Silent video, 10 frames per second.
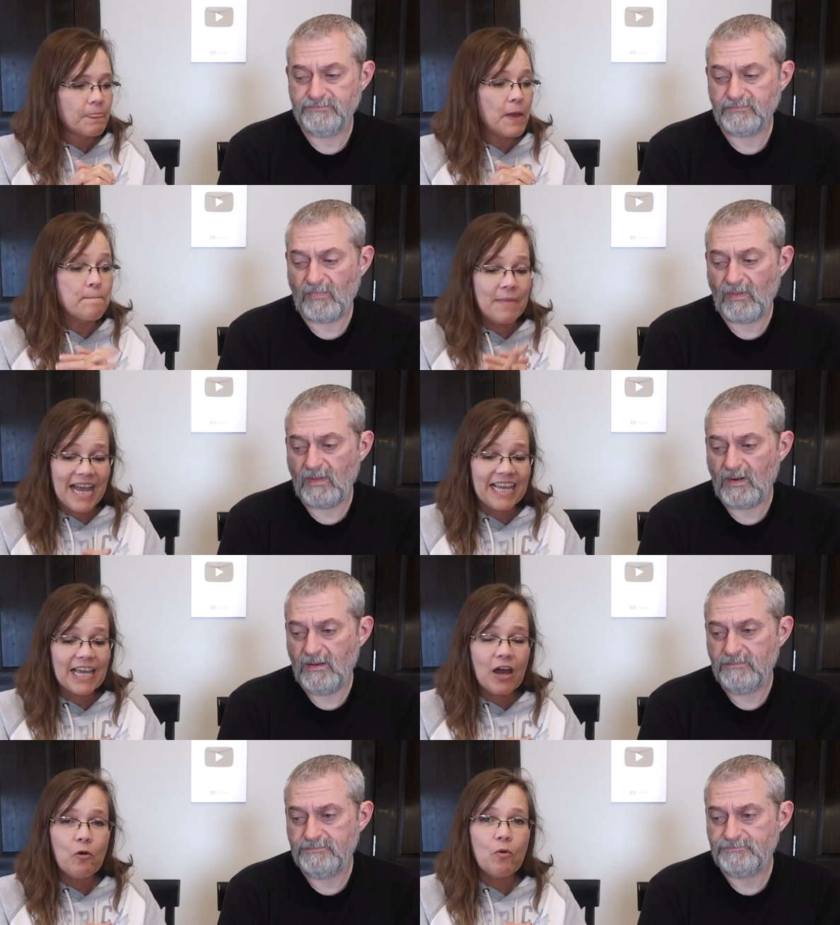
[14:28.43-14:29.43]
Speaker 1: The
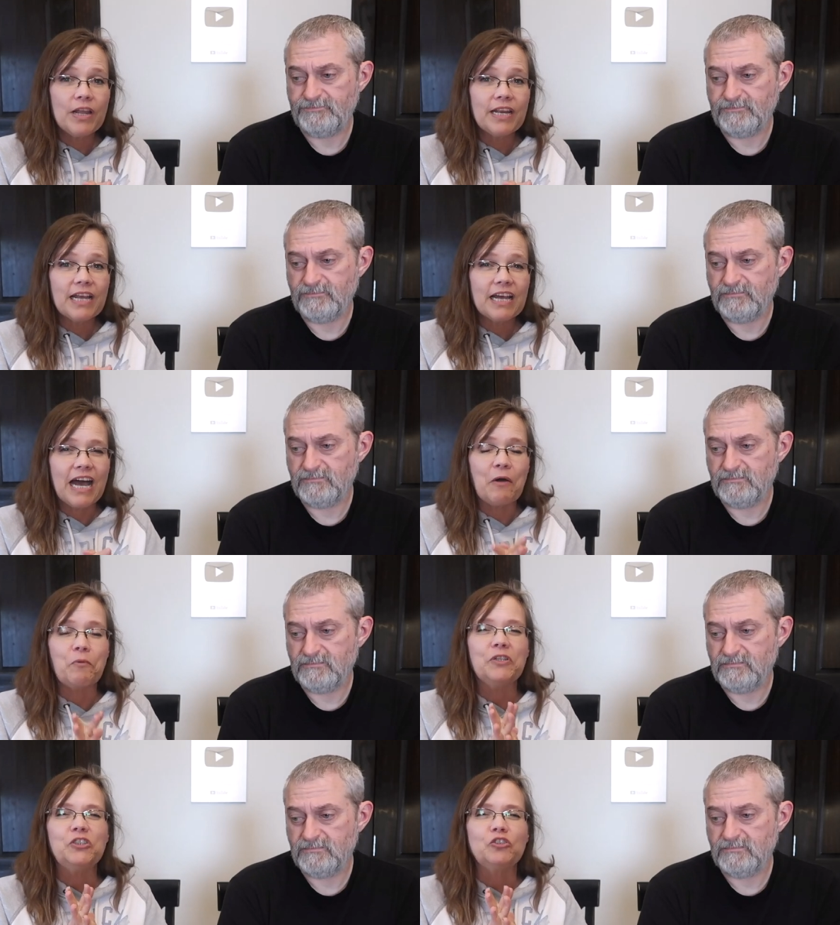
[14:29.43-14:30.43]
mango one,
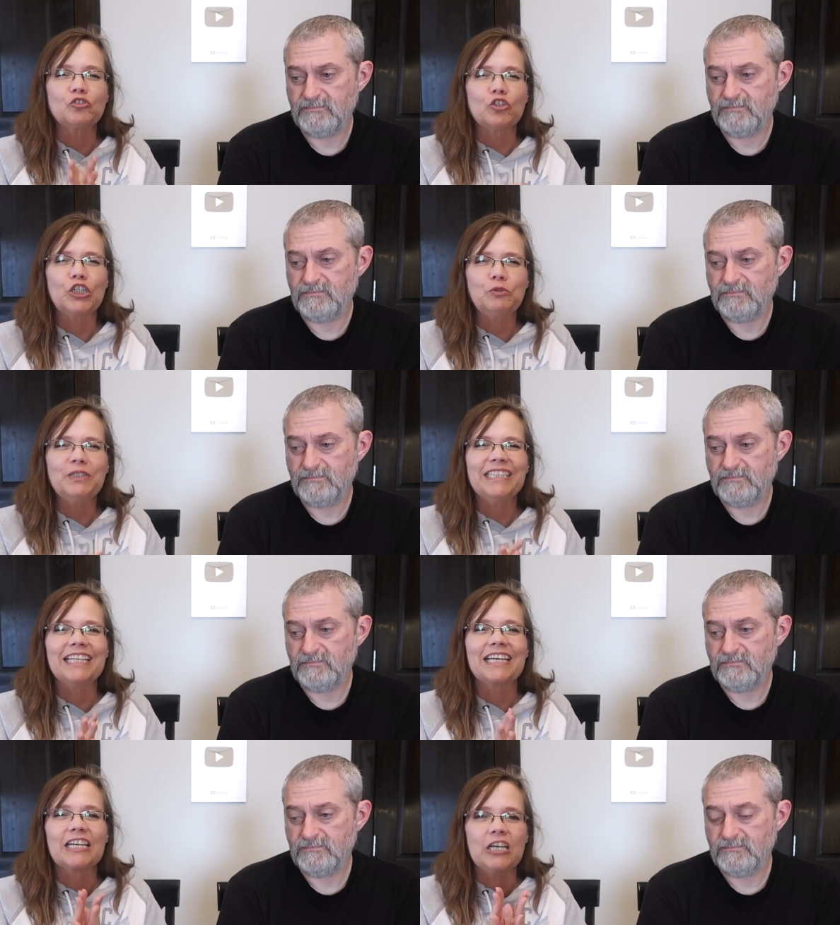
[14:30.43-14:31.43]
I would throw
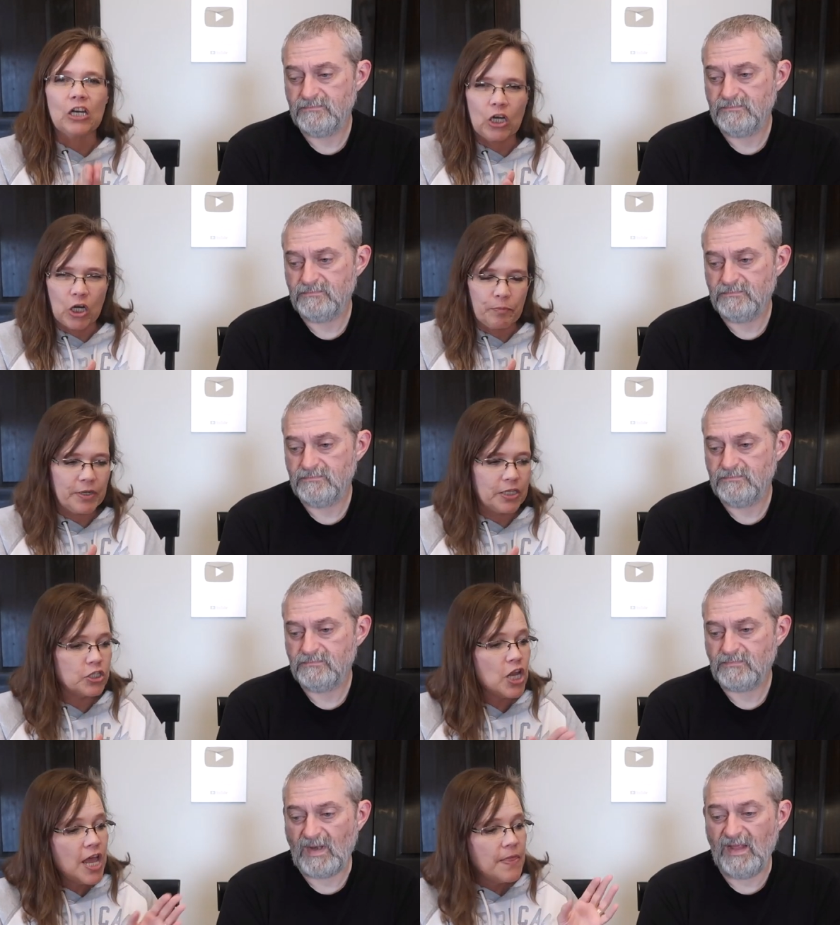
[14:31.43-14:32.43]
in the
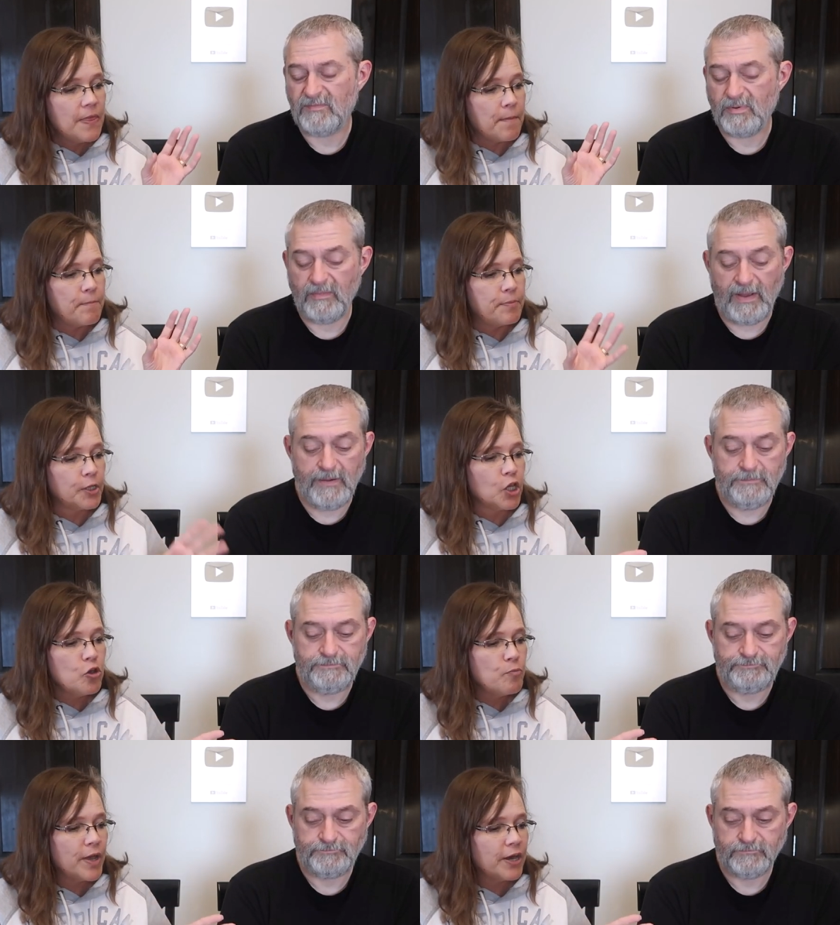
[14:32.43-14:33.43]
garbage. Yeah, the
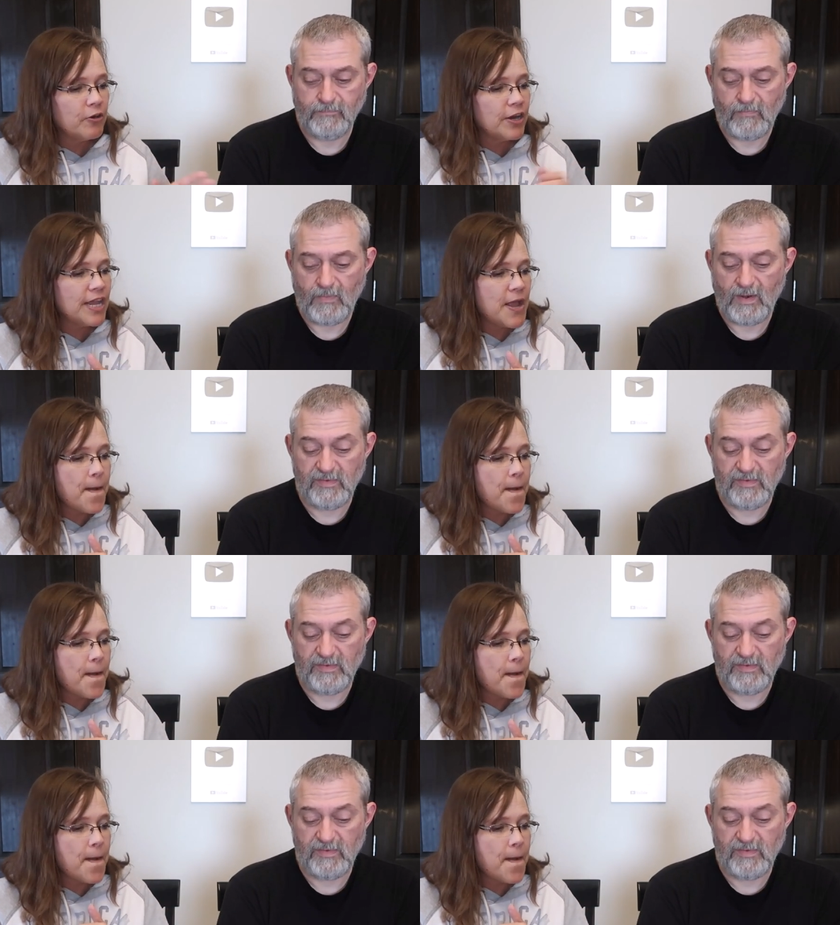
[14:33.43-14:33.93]
blueberry,